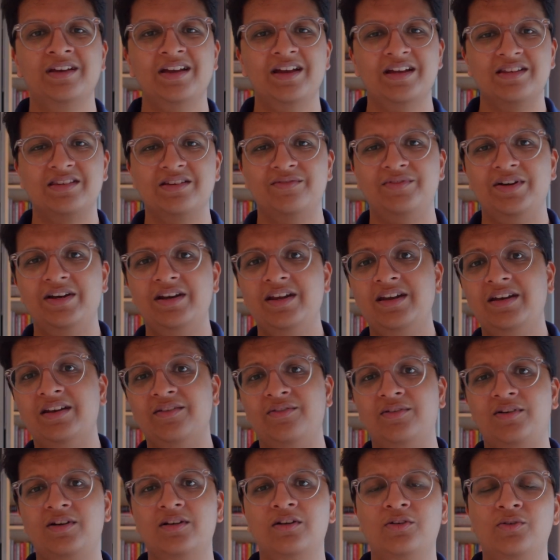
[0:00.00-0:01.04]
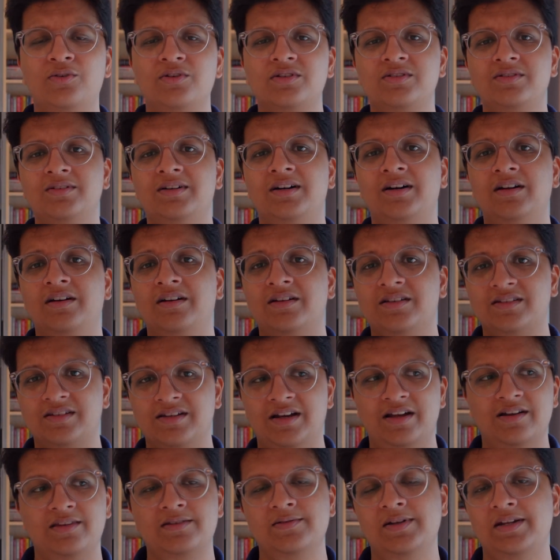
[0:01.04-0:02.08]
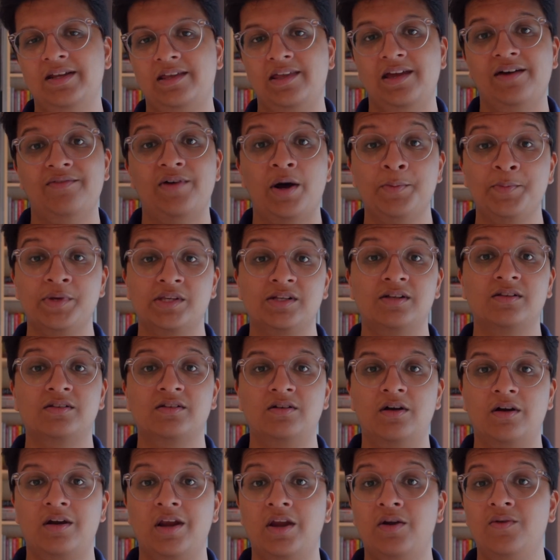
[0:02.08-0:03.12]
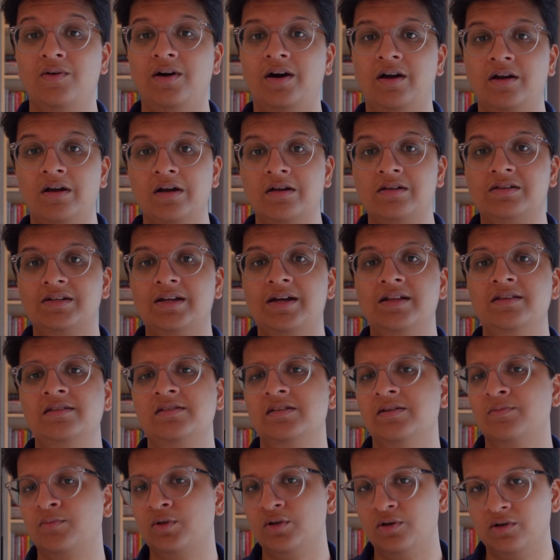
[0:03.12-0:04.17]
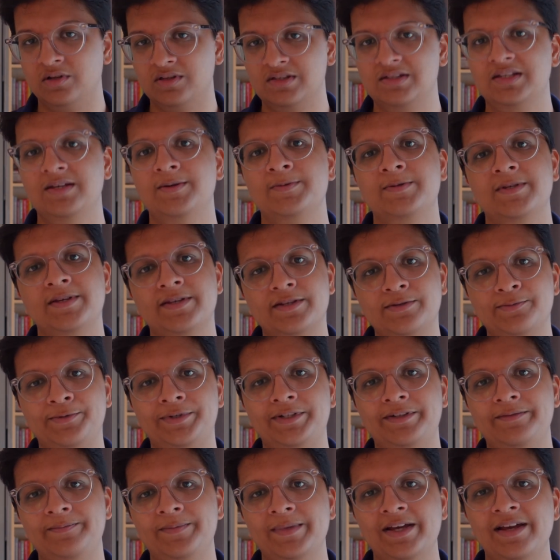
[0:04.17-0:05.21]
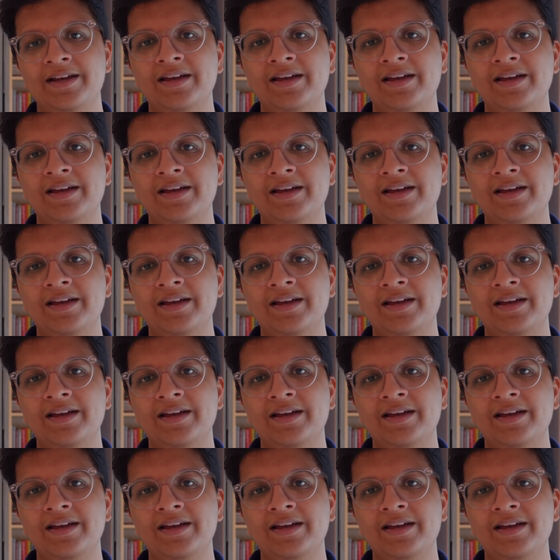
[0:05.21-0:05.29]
it's a very difficult course to understand as well. Like, I found myself struggling to understand some concepts as well.